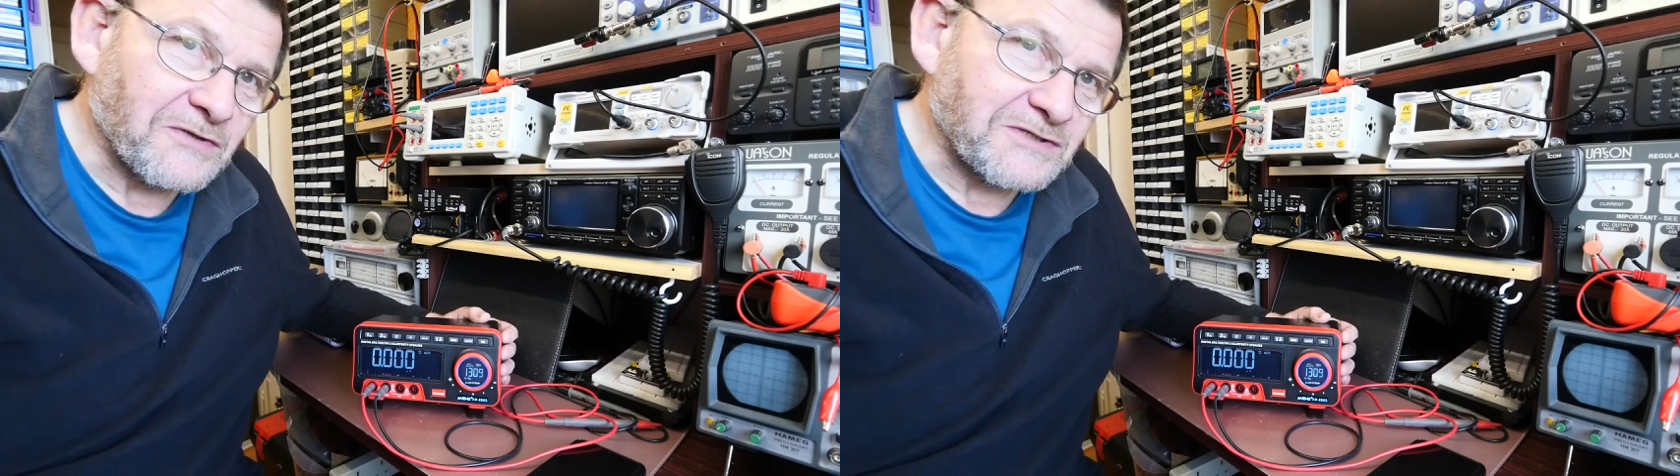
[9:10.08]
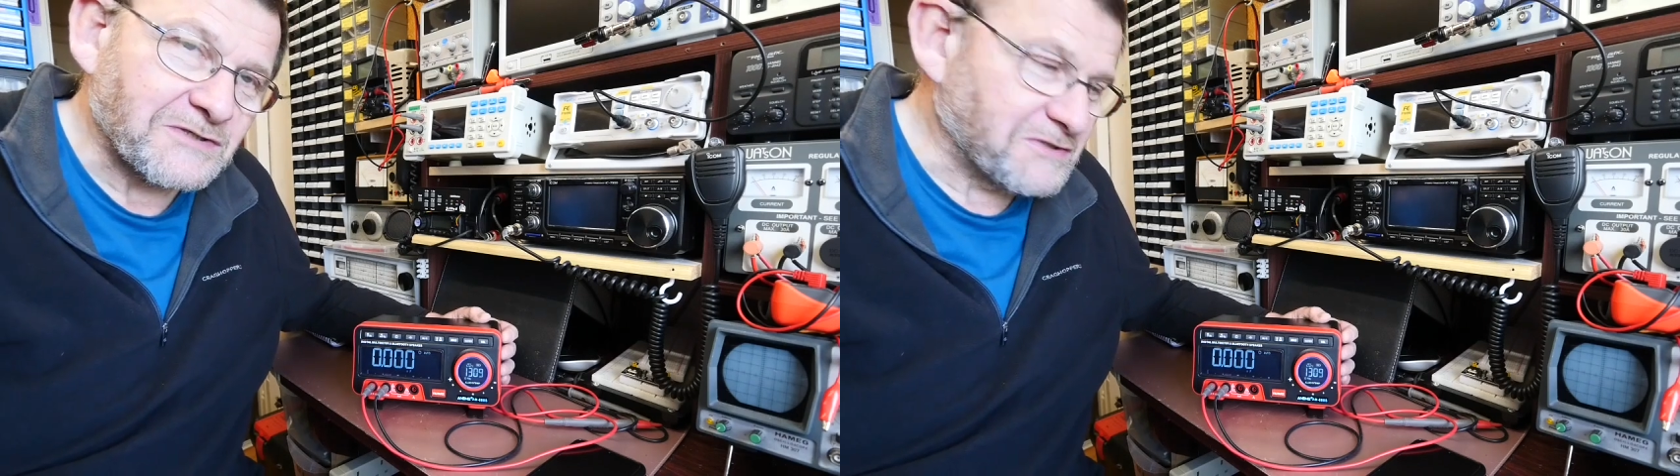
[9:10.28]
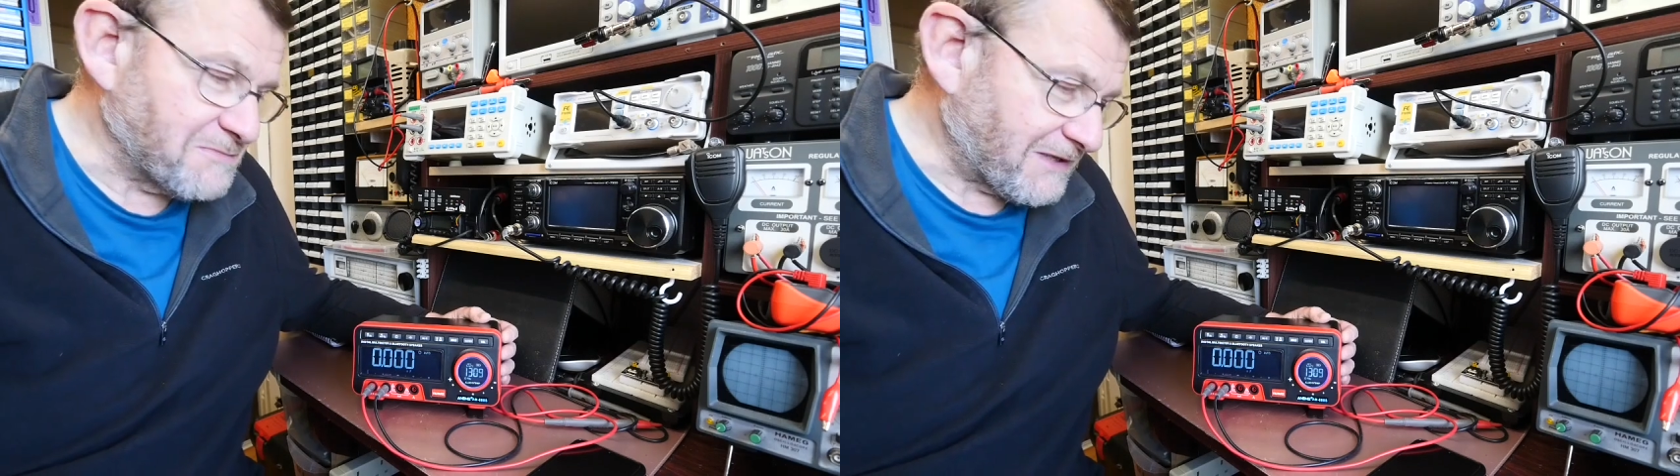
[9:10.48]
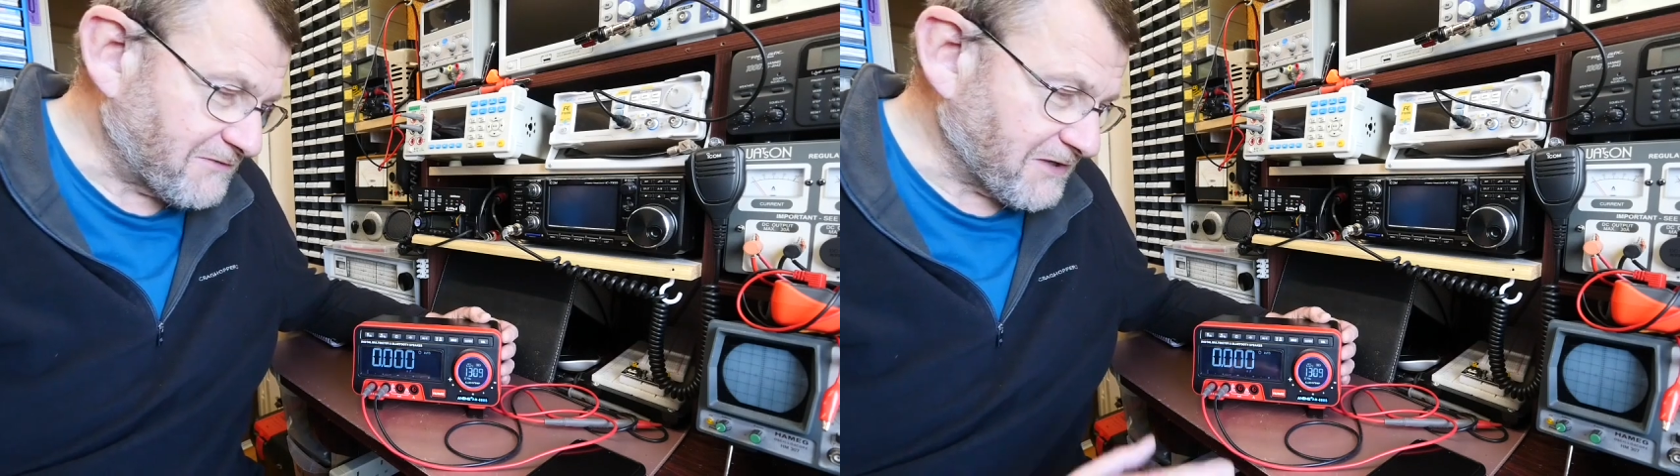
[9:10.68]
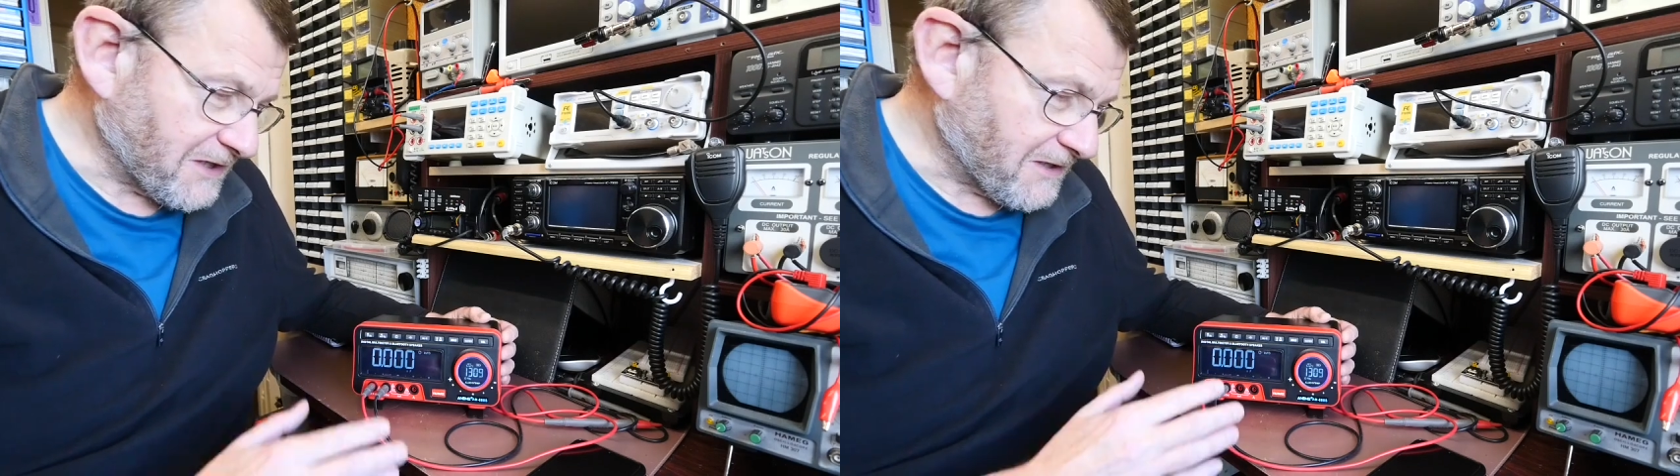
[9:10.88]
such a bad
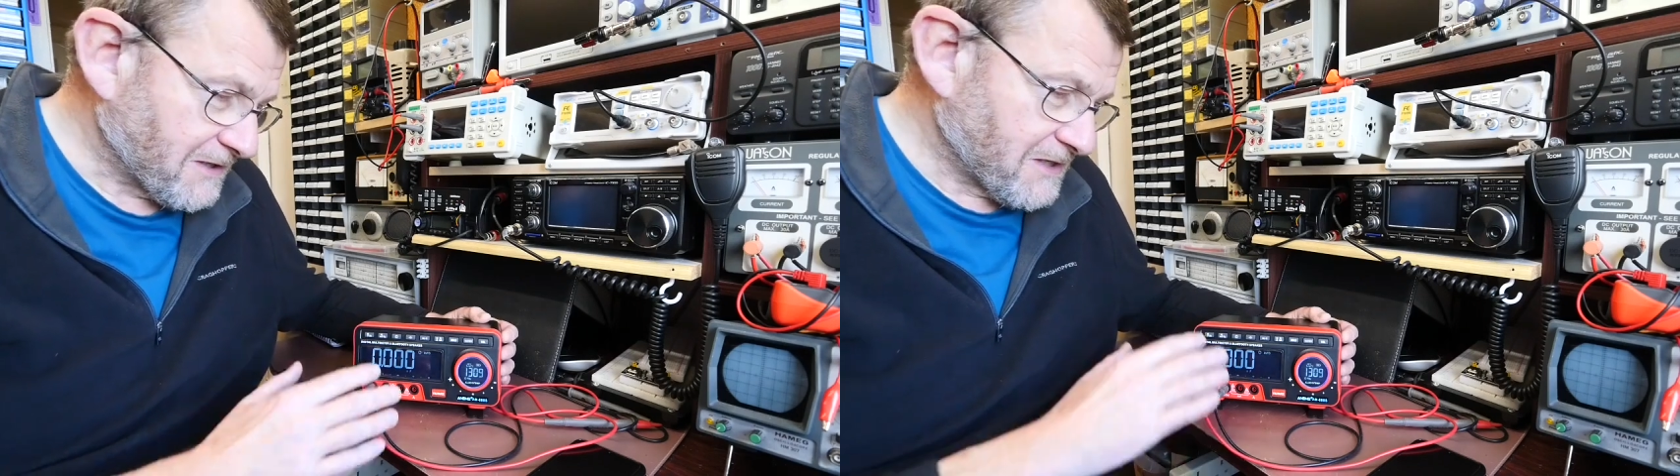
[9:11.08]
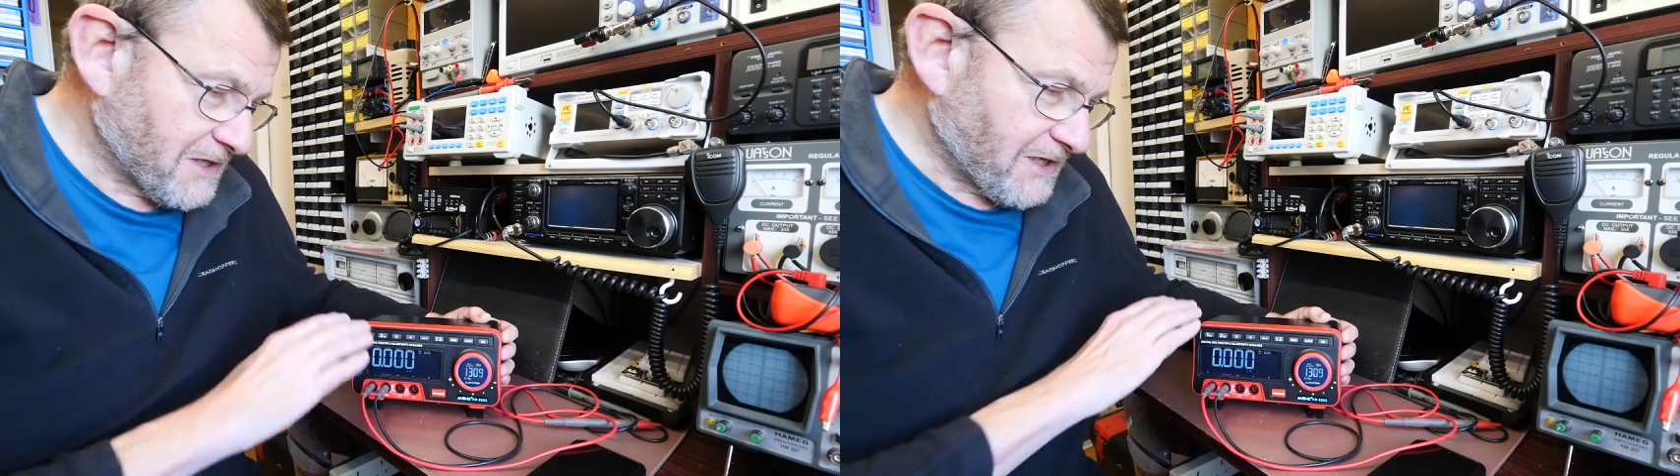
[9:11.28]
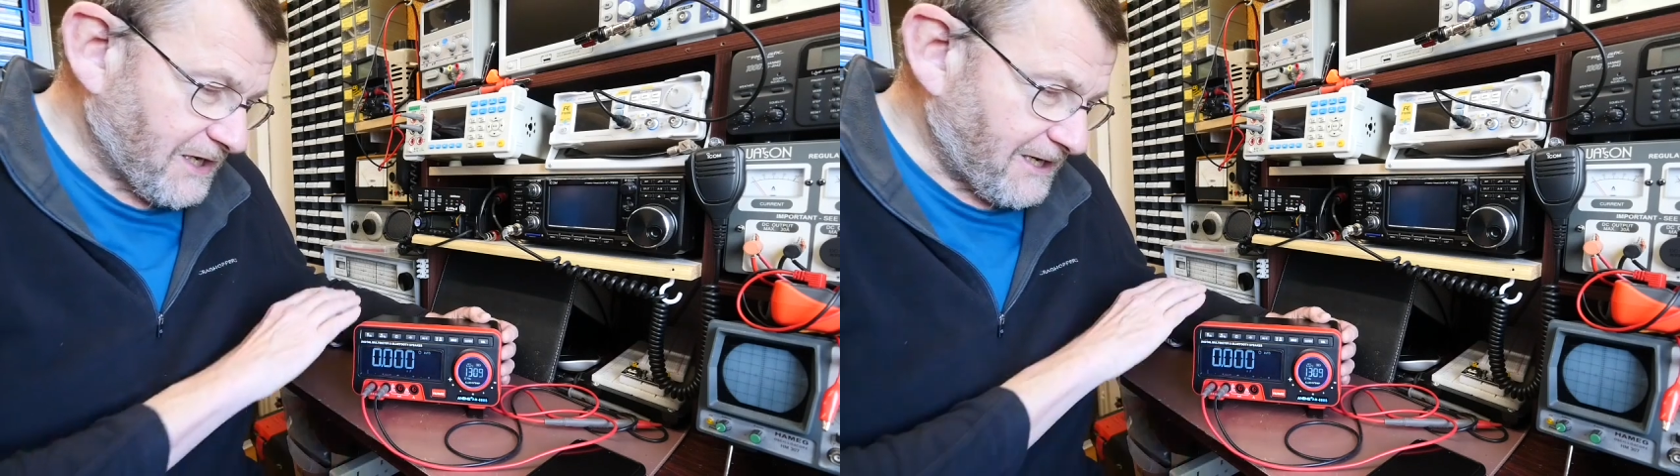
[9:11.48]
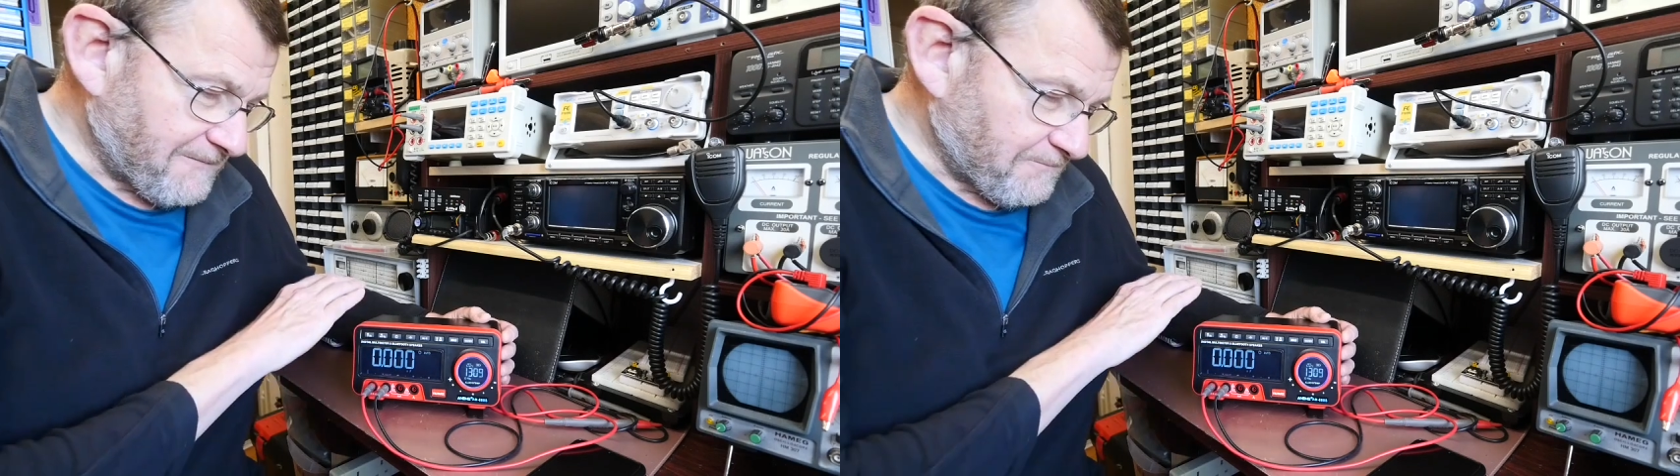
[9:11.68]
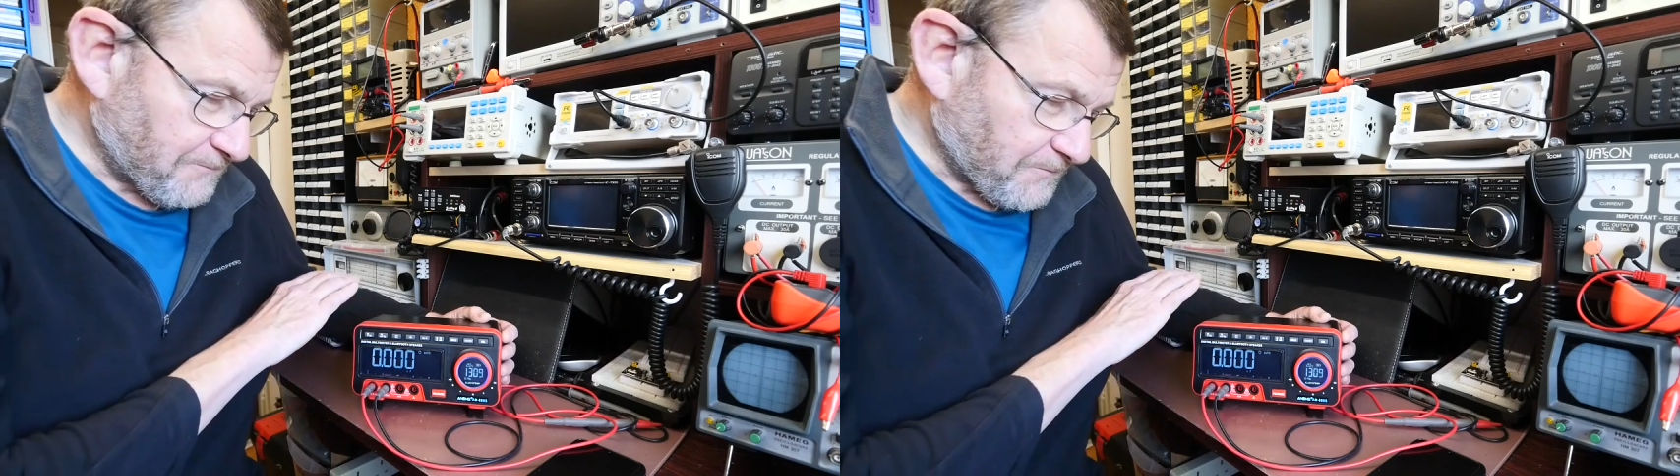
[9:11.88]
thing.
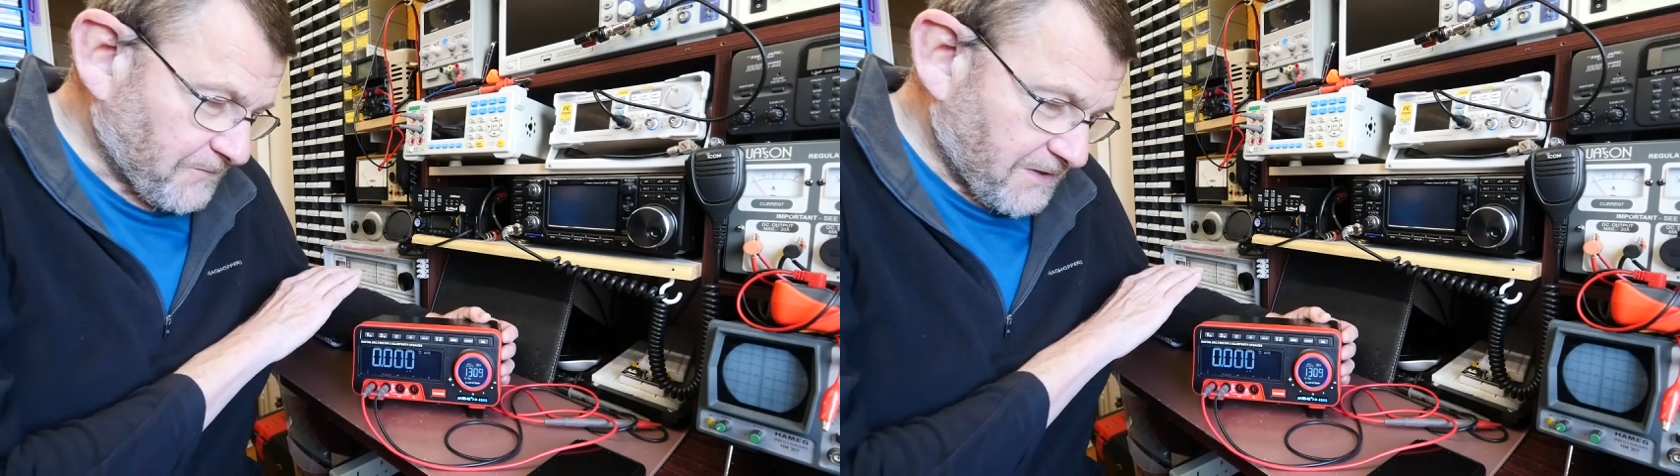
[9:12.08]
And